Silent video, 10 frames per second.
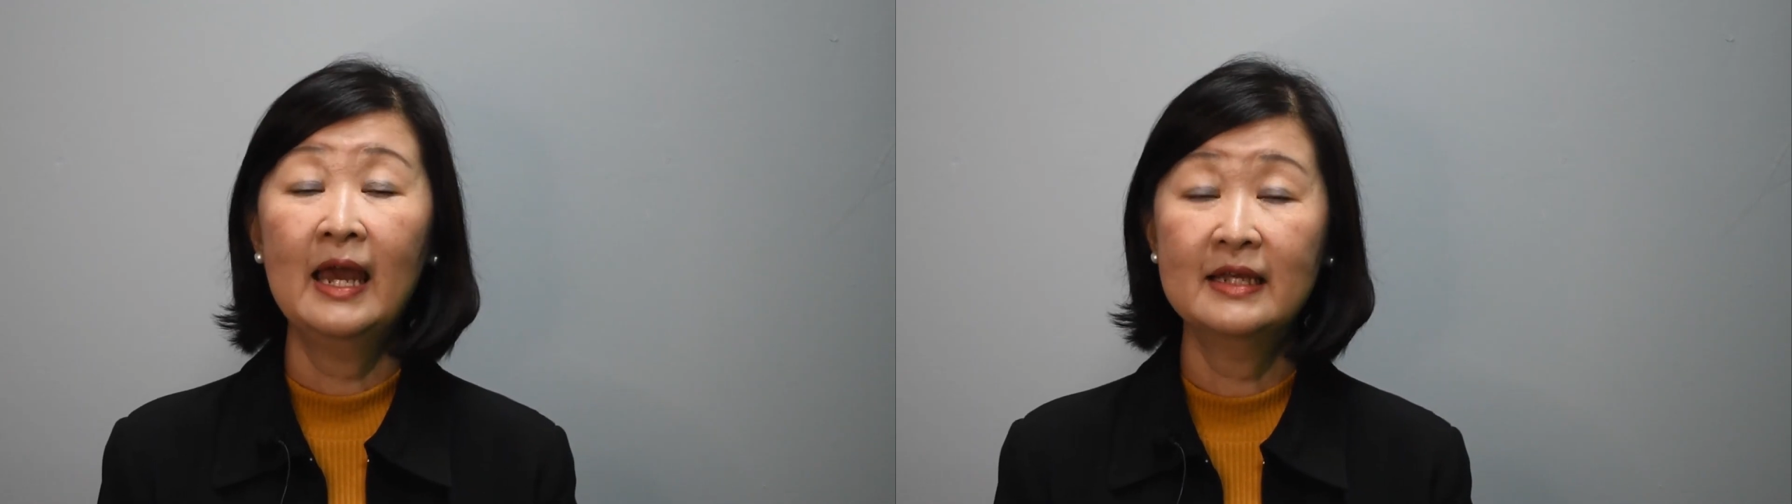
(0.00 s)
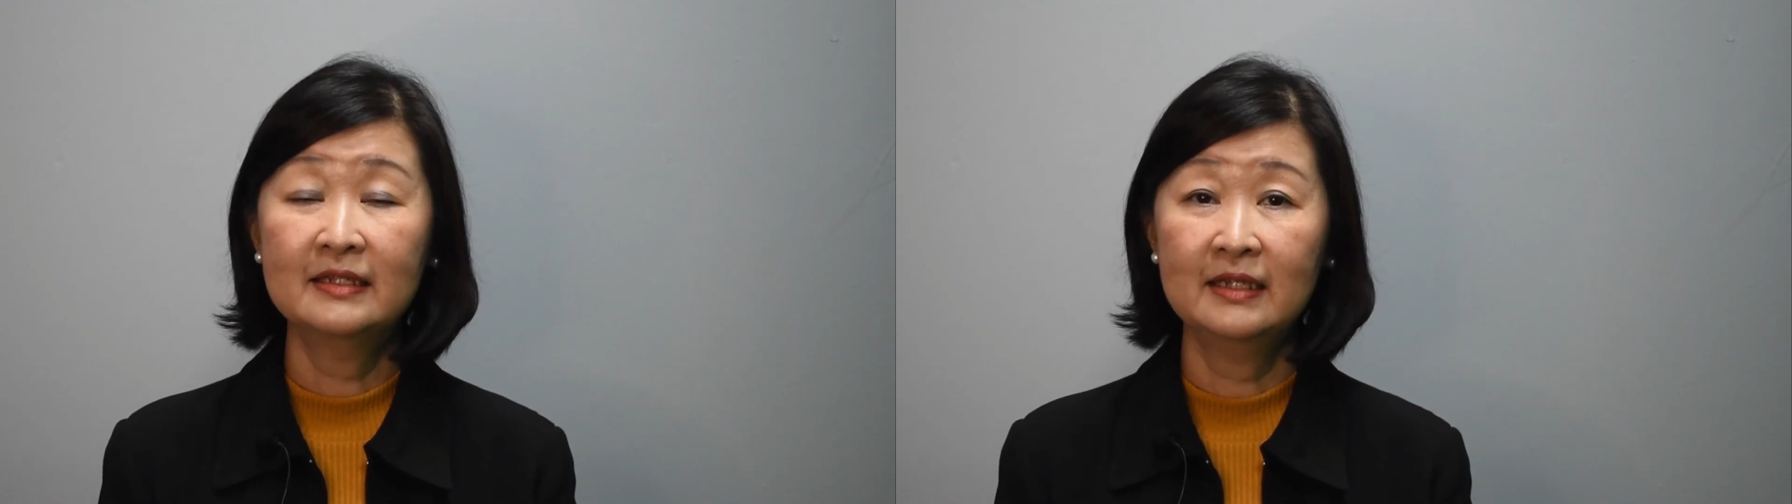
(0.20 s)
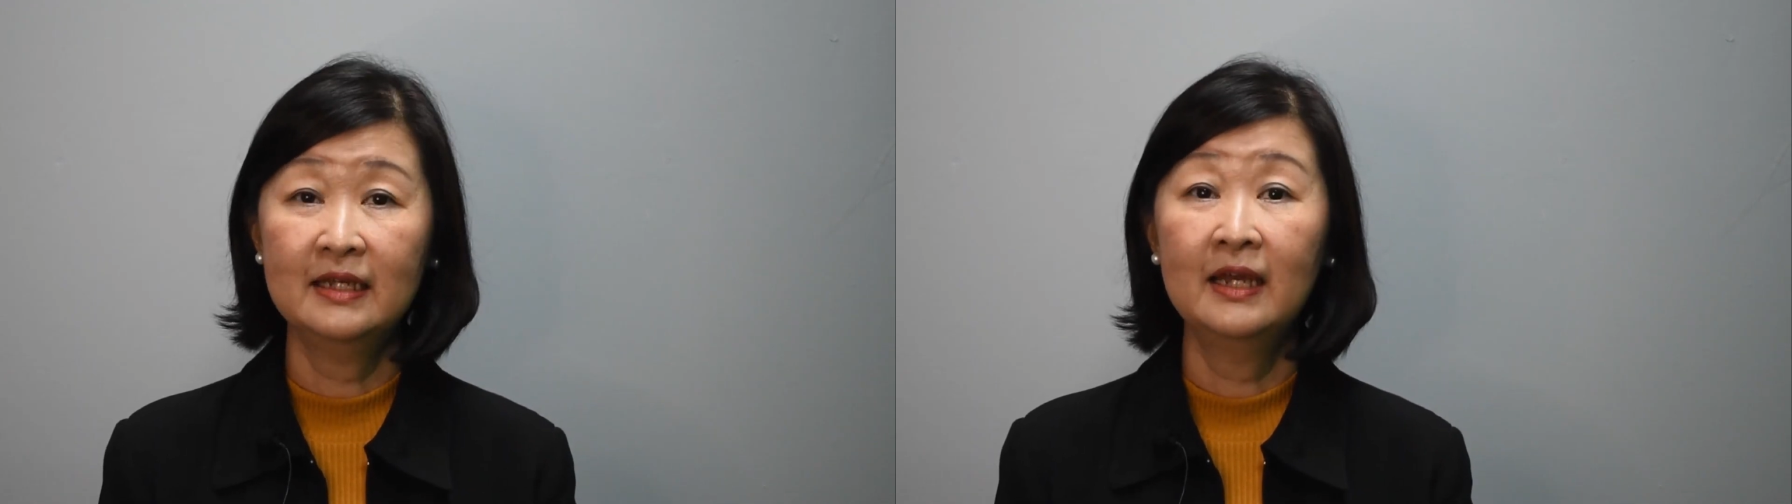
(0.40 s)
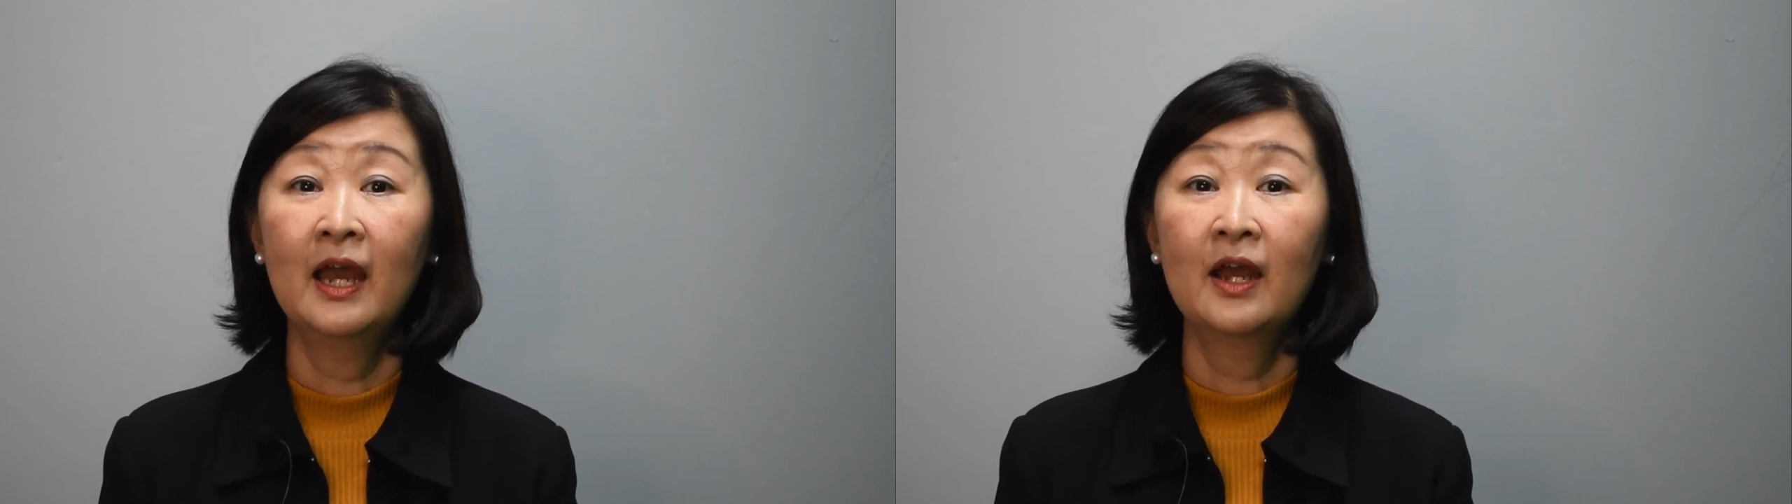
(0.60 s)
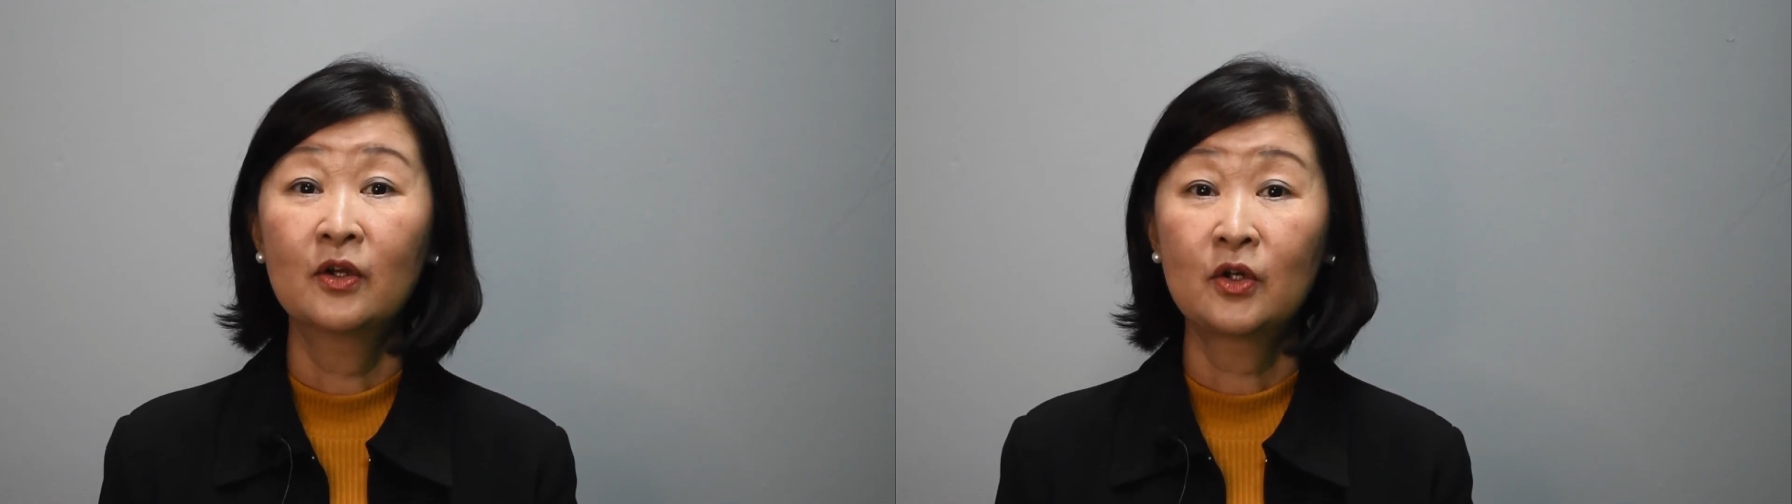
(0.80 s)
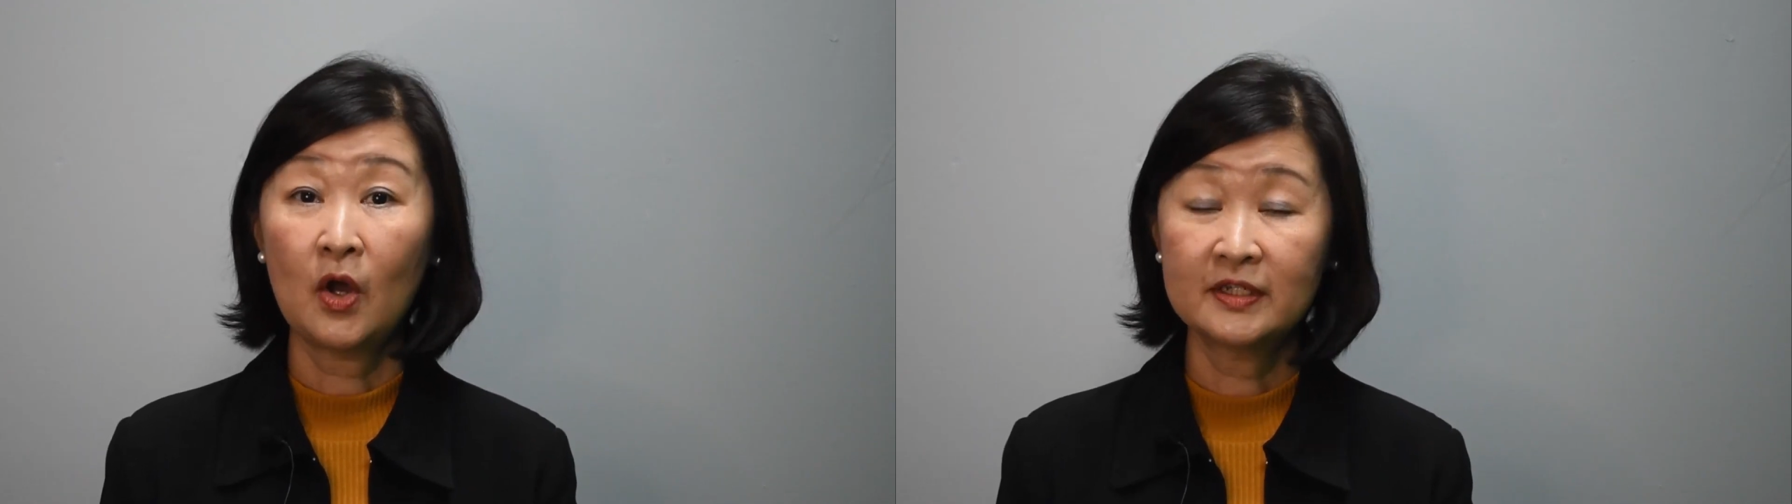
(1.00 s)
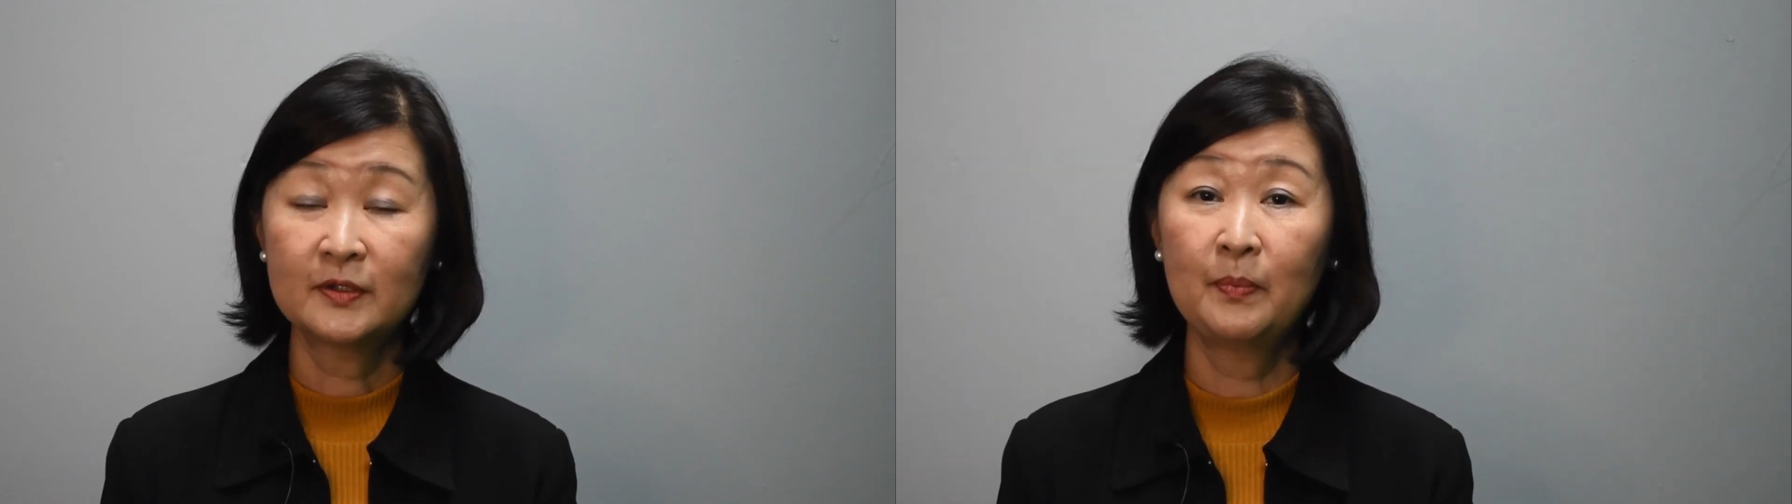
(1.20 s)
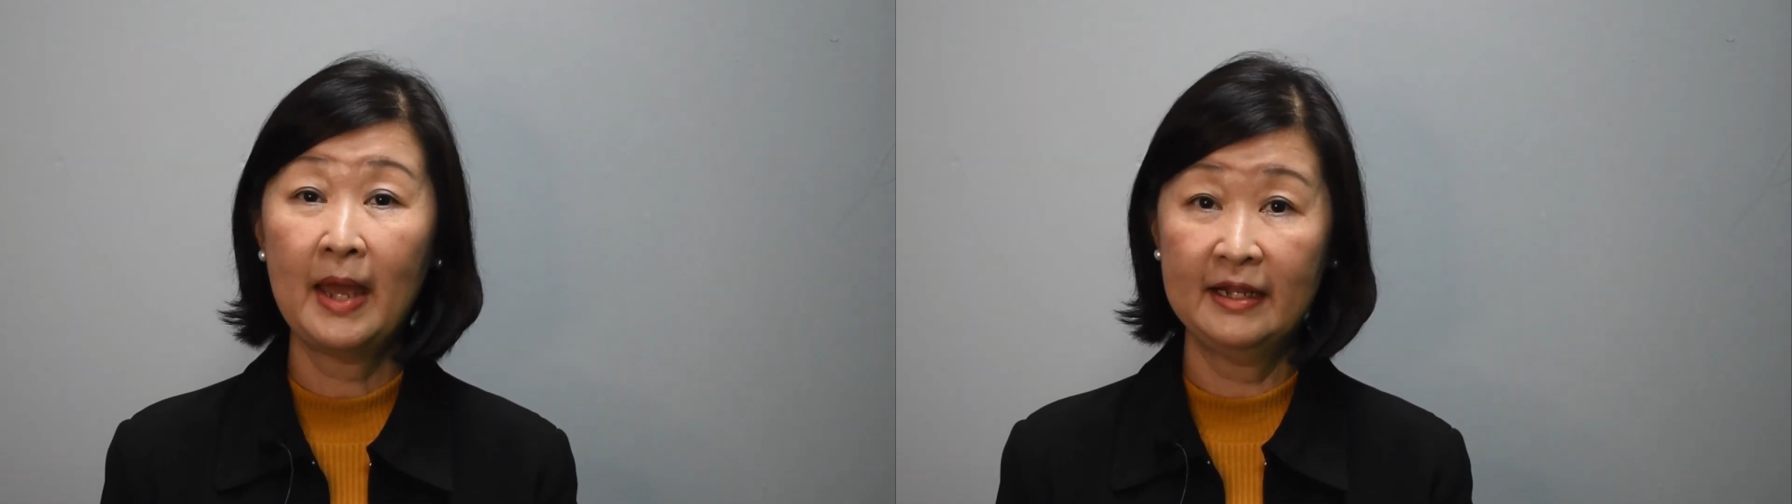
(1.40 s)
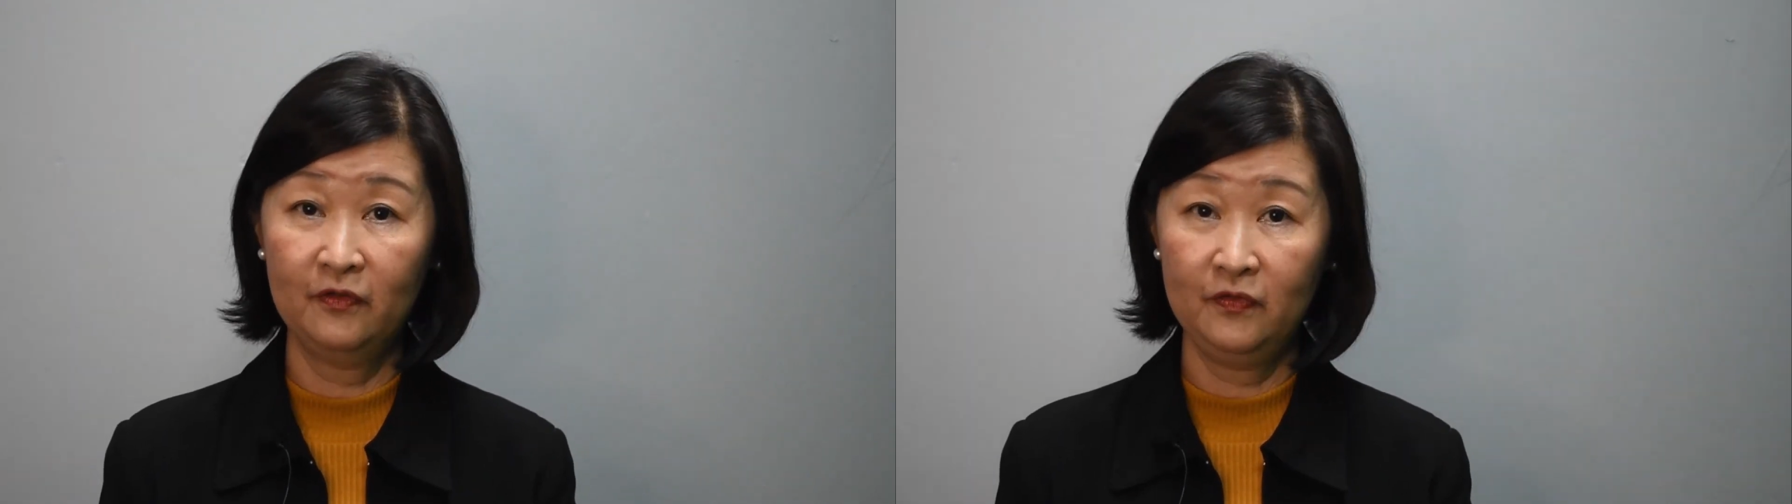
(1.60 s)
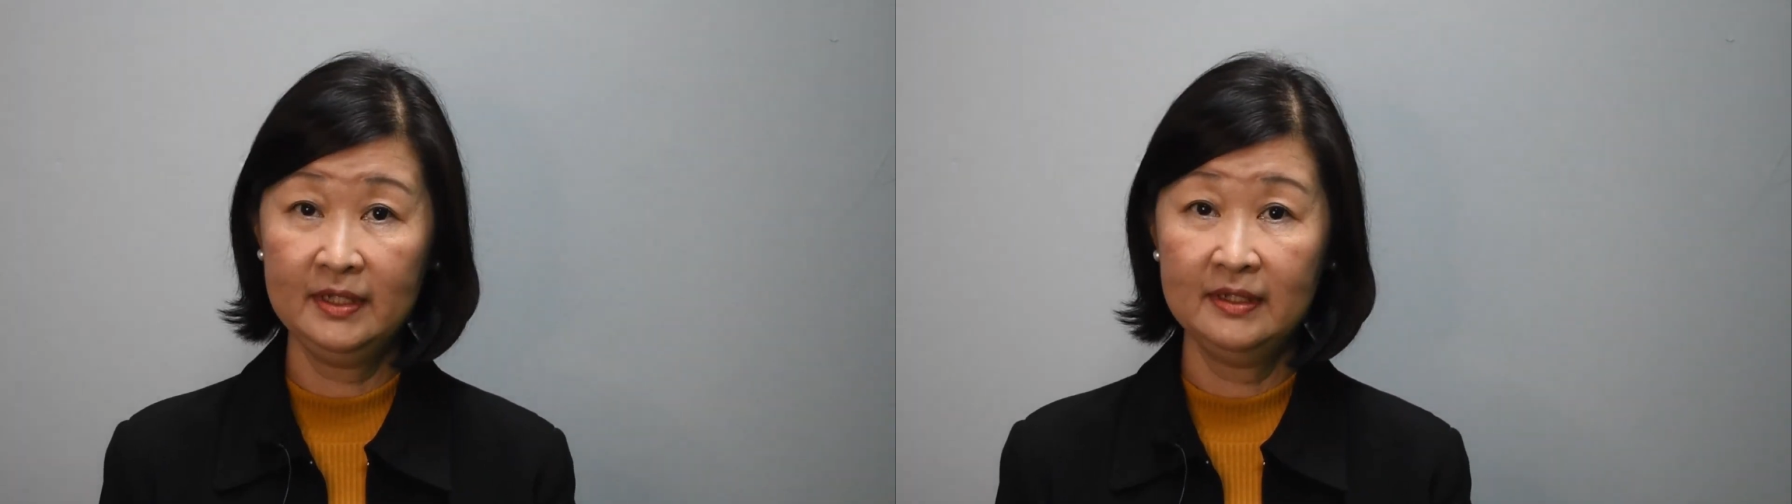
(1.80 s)
is the
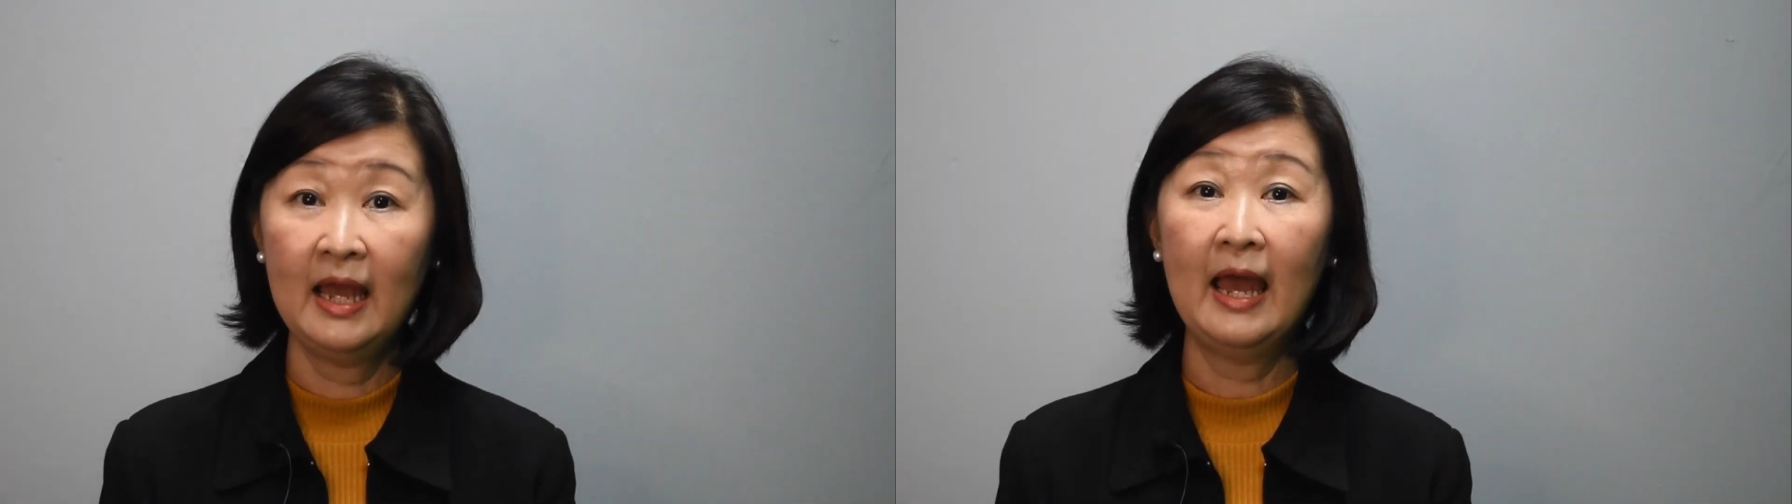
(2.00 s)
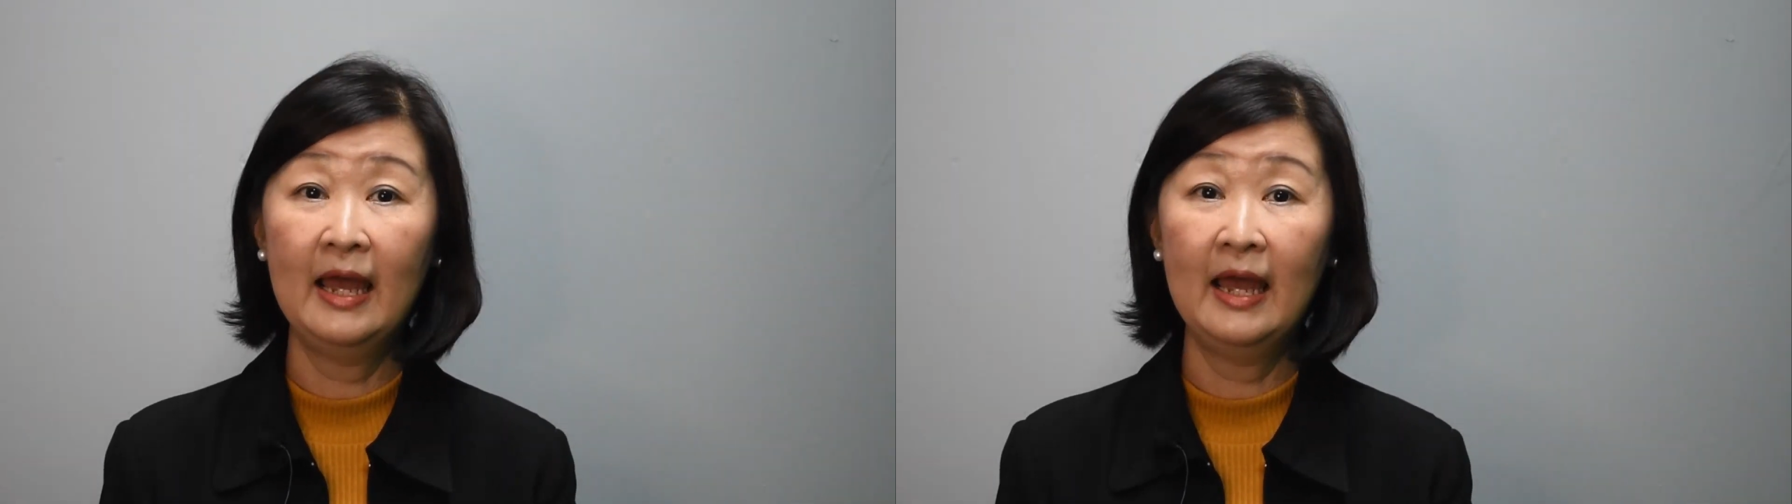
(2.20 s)
cost-benefit